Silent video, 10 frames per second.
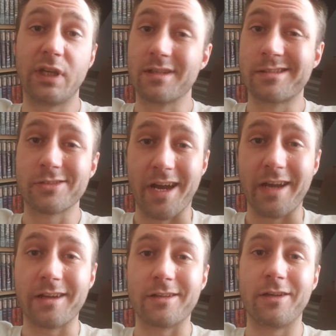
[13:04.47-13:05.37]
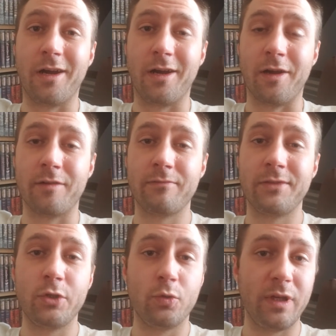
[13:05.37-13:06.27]
because they're tired
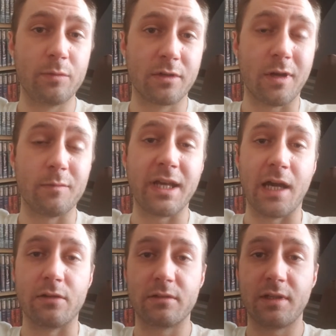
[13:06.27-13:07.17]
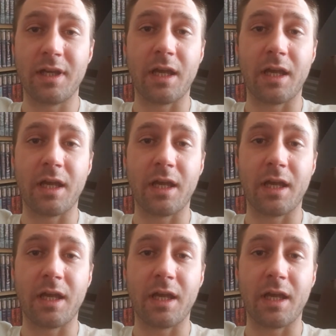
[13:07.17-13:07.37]
of new people coming out